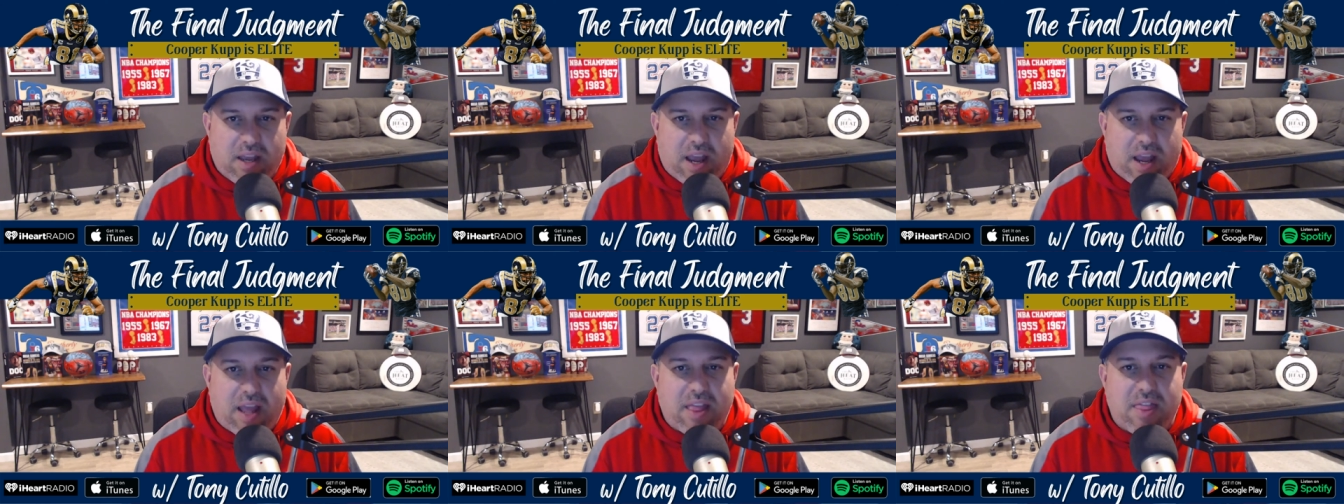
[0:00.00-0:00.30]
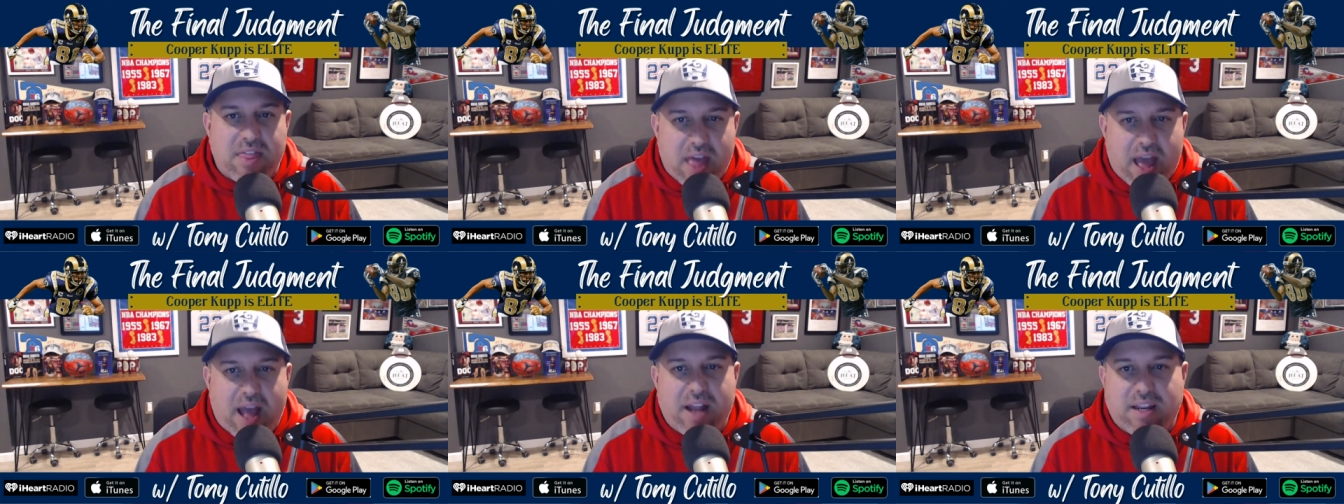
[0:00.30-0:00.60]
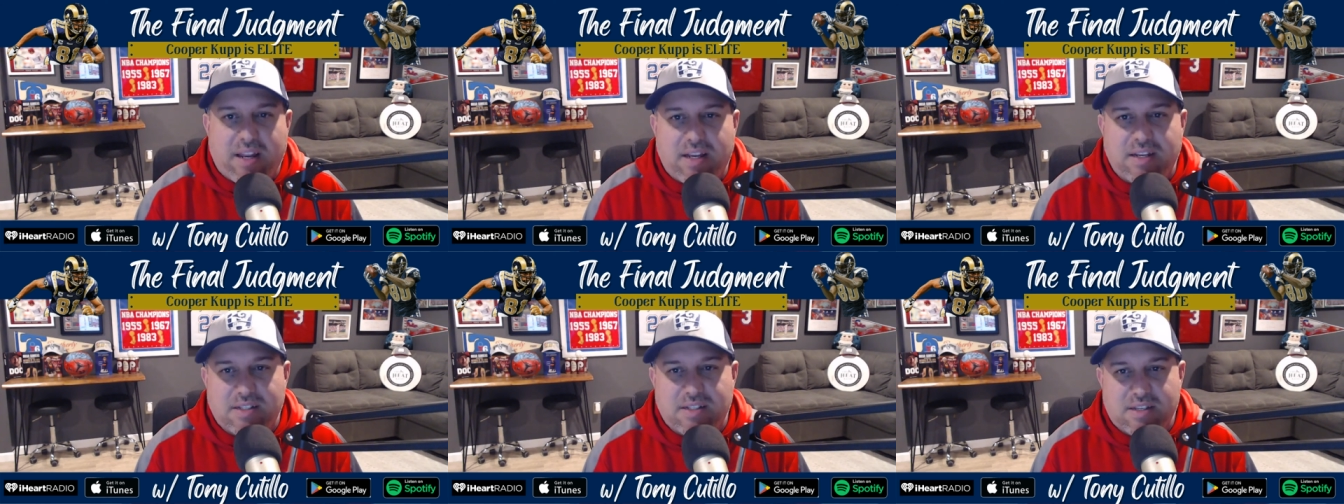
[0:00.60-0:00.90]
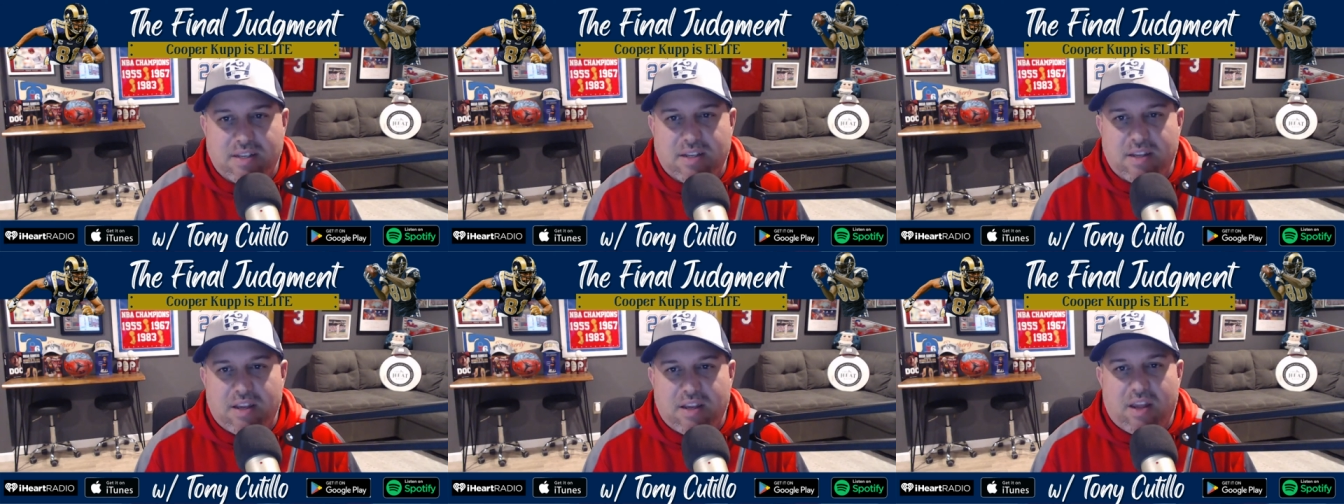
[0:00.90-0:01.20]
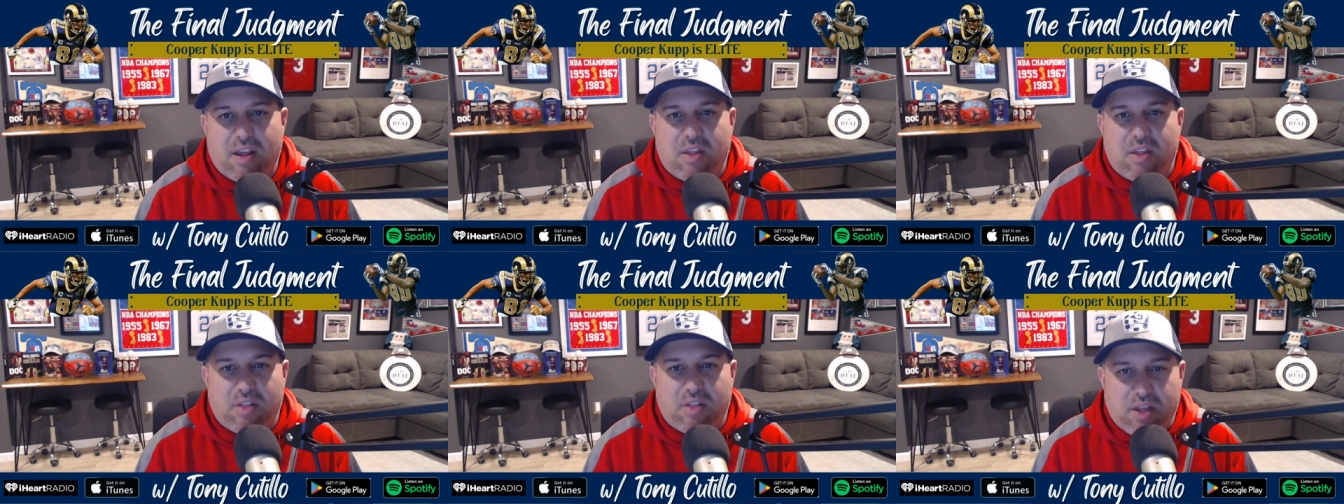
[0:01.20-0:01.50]
And that is
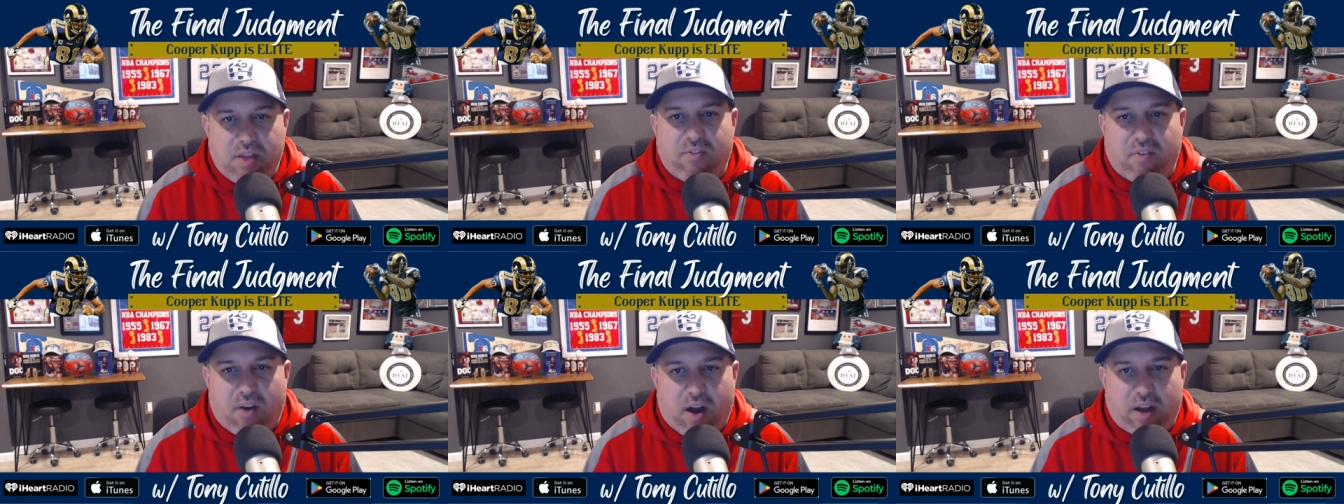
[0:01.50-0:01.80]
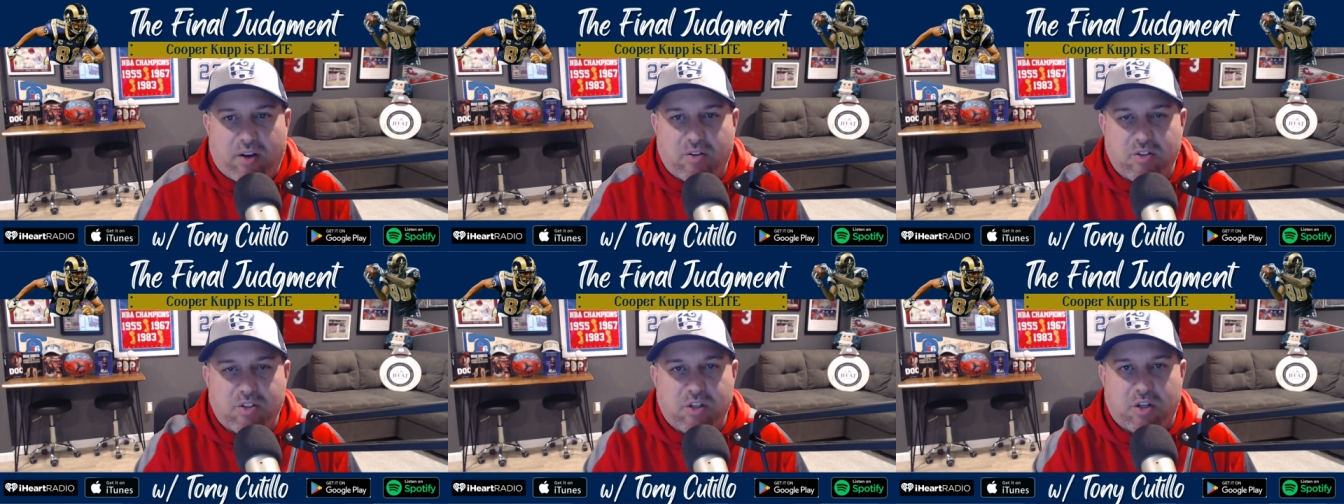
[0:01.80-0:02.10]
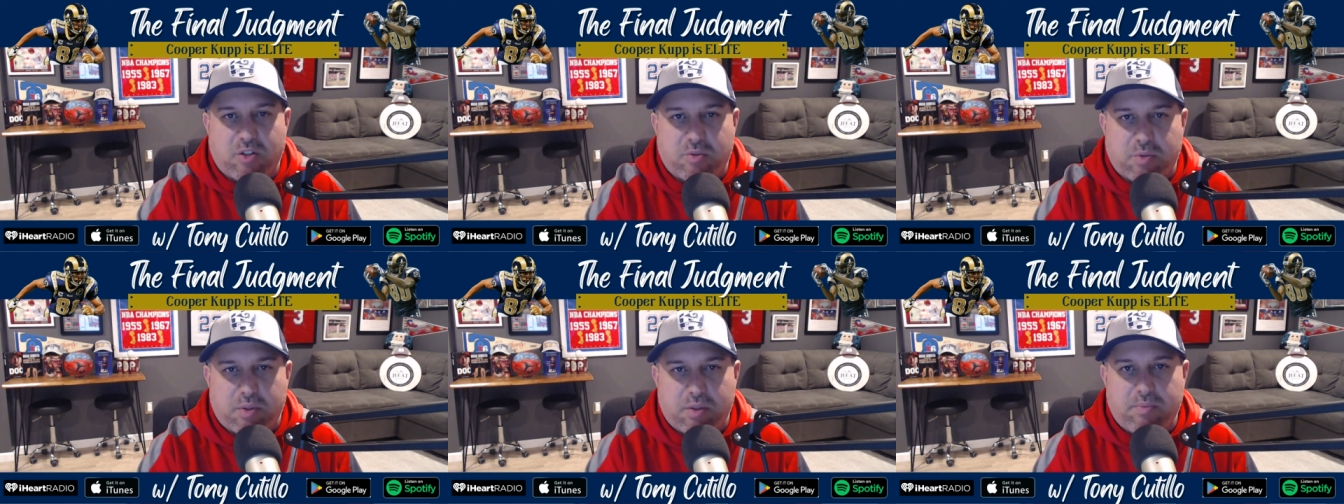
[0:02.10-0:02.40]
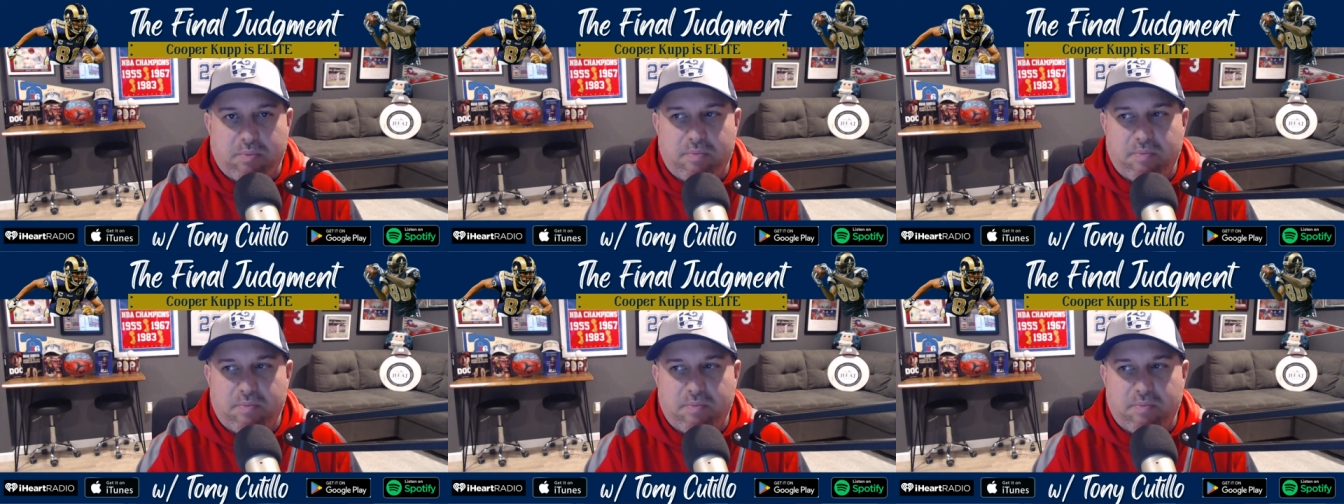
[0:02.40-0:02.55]
the final judgment.